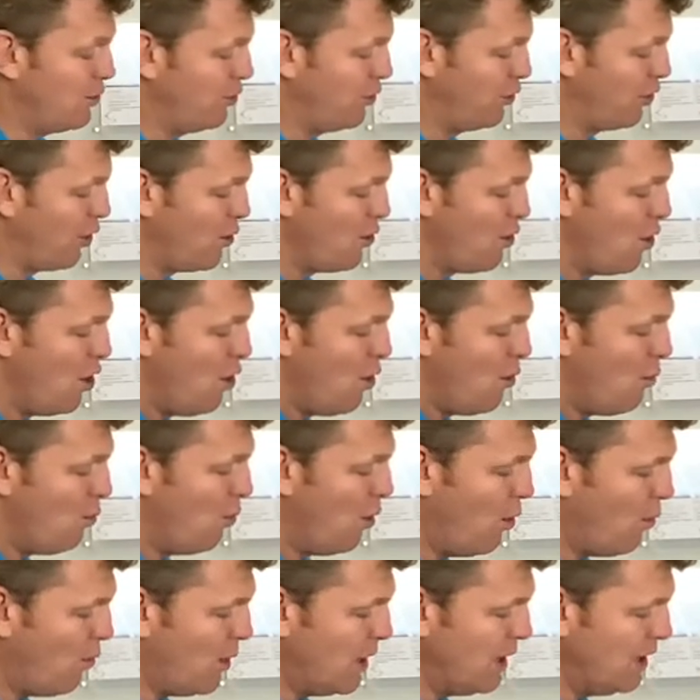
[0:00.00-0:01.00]
So
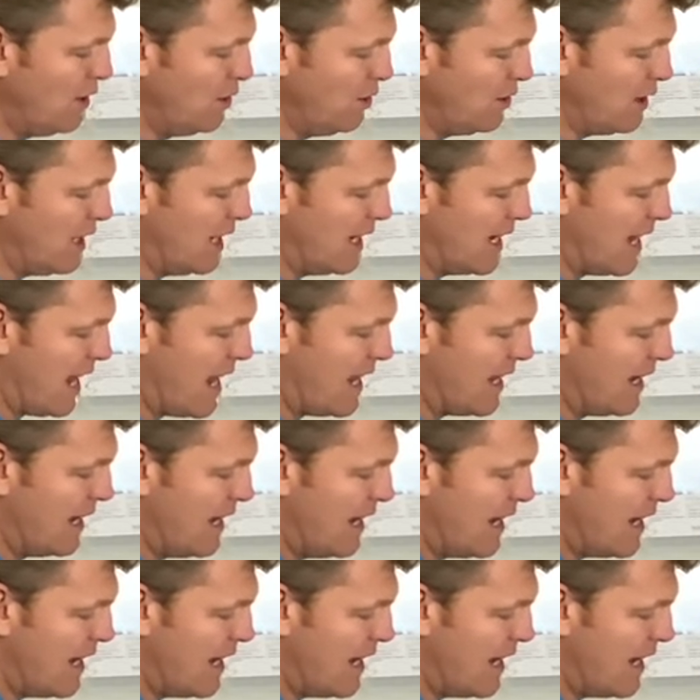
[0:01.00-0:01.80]
what we're looking at